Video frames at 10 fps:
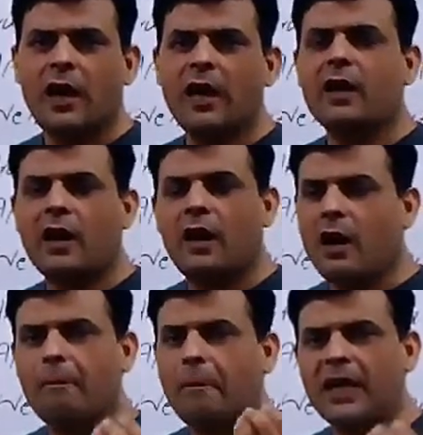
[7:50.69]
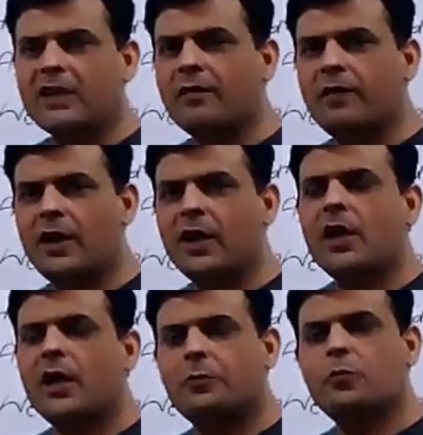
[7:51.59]
And by the way,
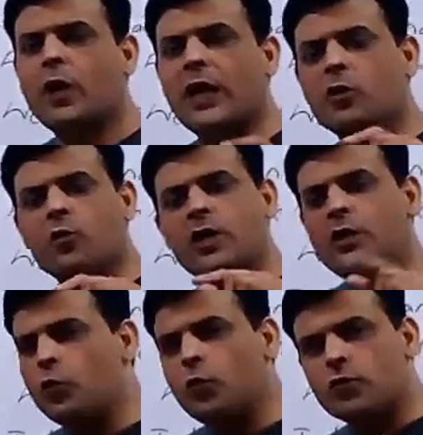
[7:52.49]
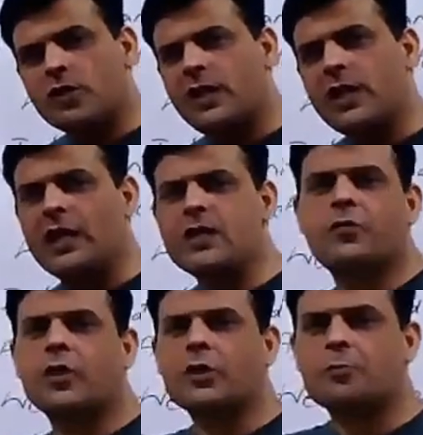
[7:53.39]
if you write only 2 to 3 lines
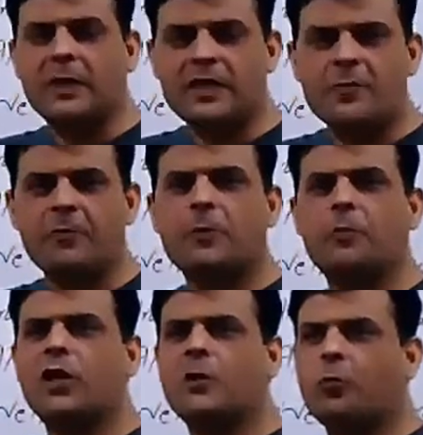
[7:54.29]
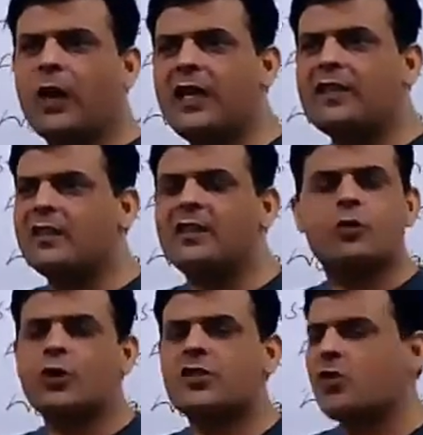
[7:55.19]
for a specific bullet points,
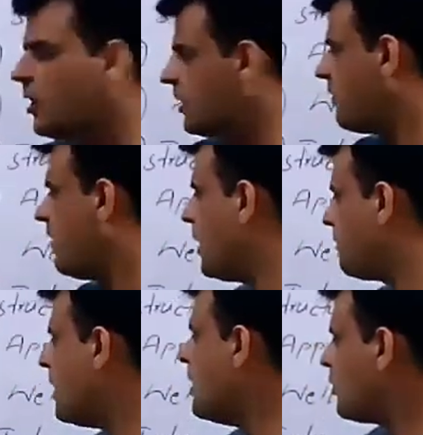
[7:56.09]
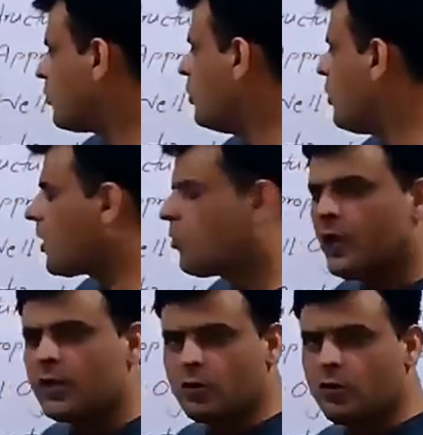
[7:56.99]
so it's not developed. So you are
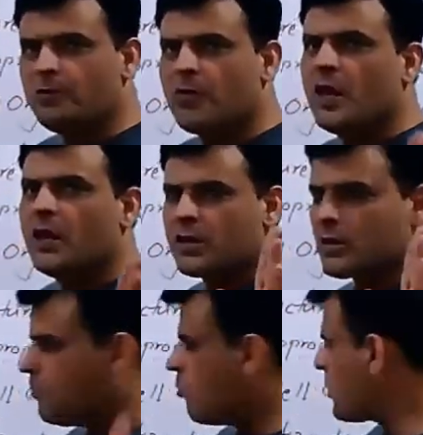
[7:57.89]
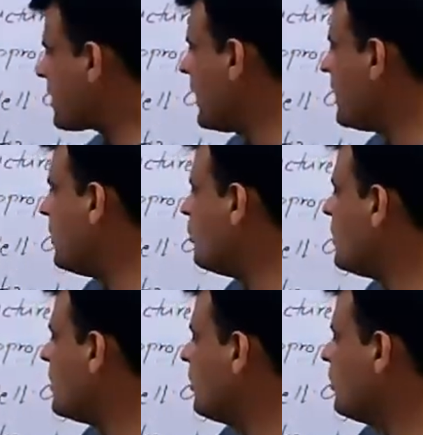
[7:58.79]
going to, it's more likely you
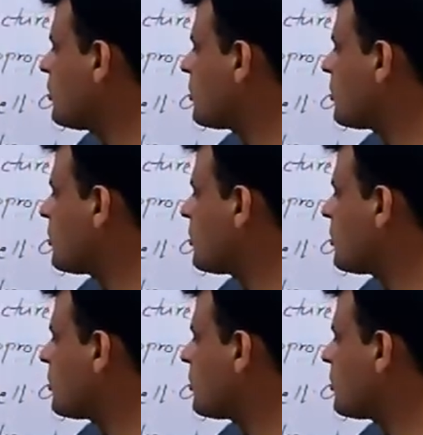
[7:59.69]
will lose